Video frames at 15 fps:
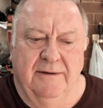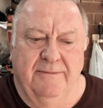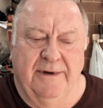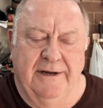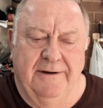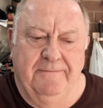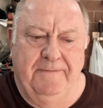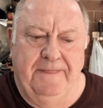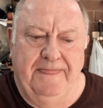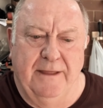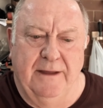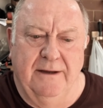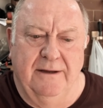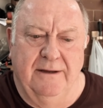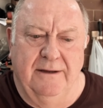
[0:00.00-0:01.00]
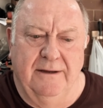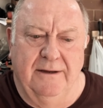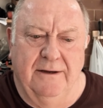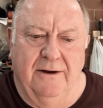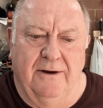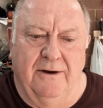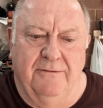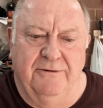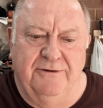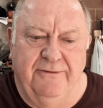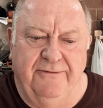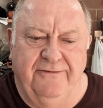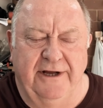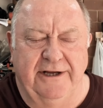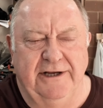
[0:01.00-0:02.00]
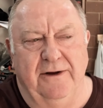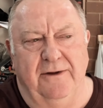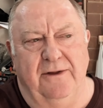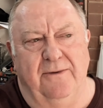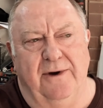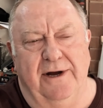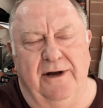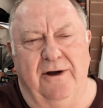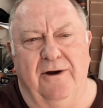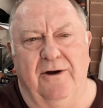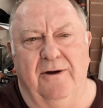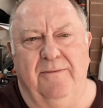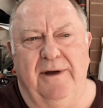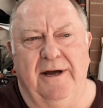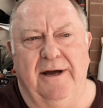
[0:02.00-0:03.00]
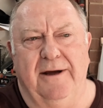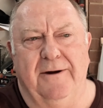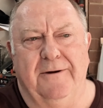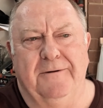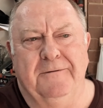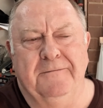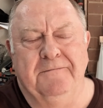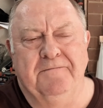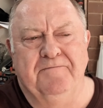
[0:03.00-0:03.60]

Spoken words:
But I was reflecting on the way home how